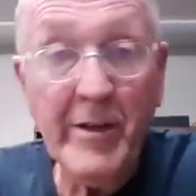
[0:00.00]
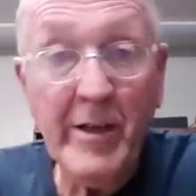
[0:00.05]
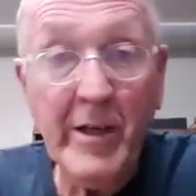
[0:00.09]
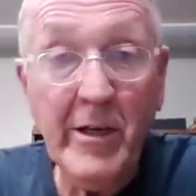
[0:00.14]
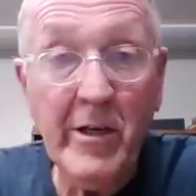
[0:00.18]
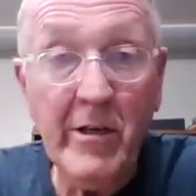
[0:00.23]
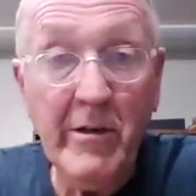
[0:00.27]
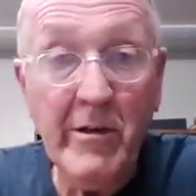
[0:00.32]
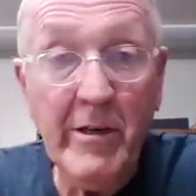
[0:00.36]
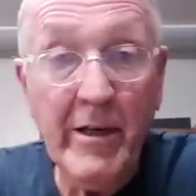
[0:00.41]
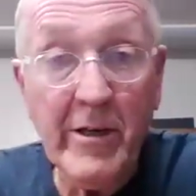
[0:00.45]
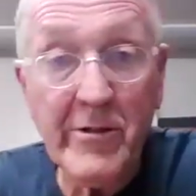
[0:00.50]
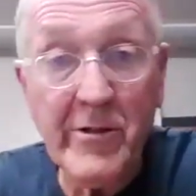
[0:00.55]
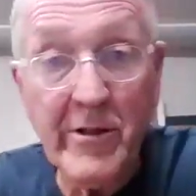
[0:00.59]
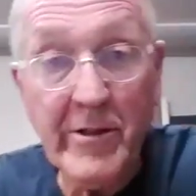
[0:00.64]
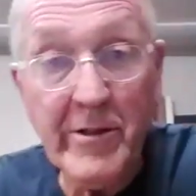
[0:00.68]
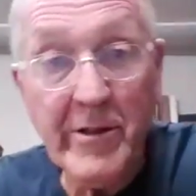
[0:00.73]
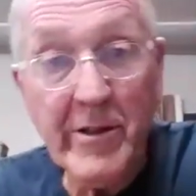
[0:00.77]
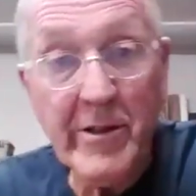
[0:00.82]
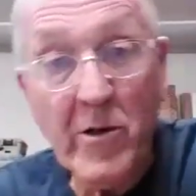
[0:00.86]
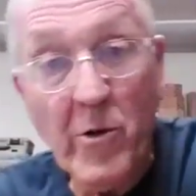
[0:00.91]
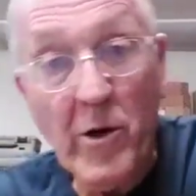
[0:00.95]
well, I think you
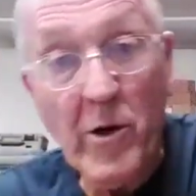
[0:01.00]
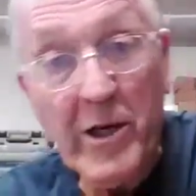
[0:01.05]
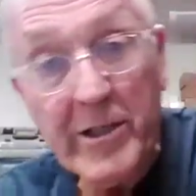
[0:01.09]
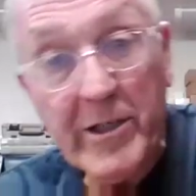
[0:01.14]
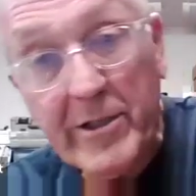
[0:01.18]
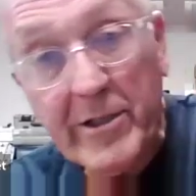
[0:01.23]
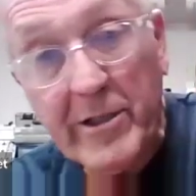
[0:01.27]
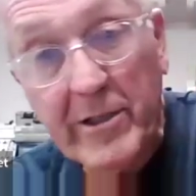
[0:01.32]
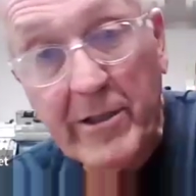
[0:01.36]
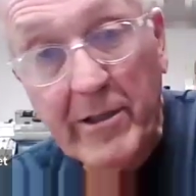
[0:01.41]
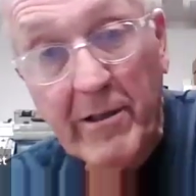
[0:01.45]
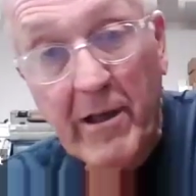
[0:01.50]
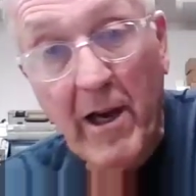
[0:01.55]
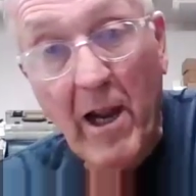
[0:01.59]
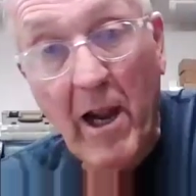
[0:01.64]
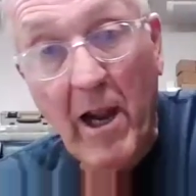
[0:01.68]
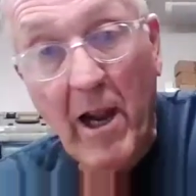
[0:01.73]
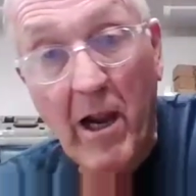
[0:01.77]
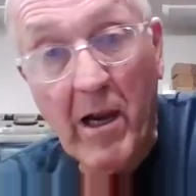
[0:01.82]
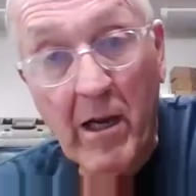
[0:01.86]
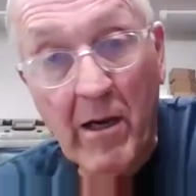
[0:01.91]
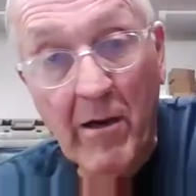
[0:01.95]
answered the question.
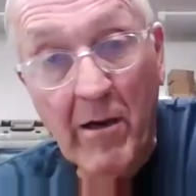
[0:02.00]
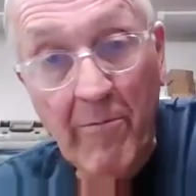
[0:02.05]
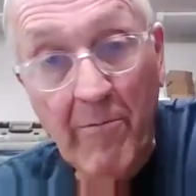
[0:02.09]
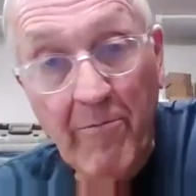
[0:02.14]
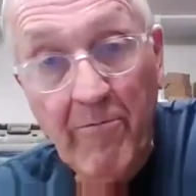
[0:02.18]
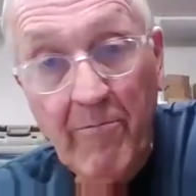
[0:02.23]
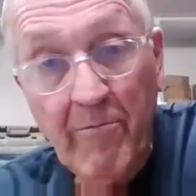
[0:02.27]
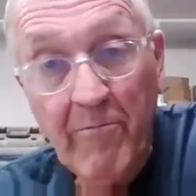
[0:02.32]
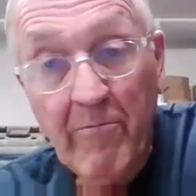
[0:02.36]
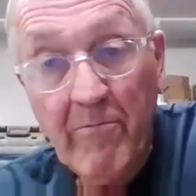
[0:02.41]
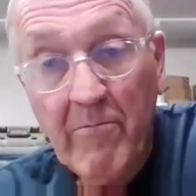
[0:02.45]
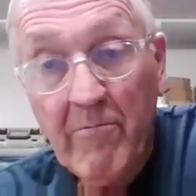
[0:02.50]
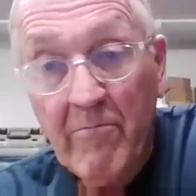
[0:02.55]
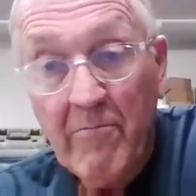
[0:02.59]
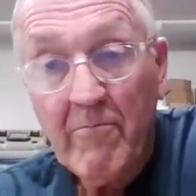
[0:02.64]
If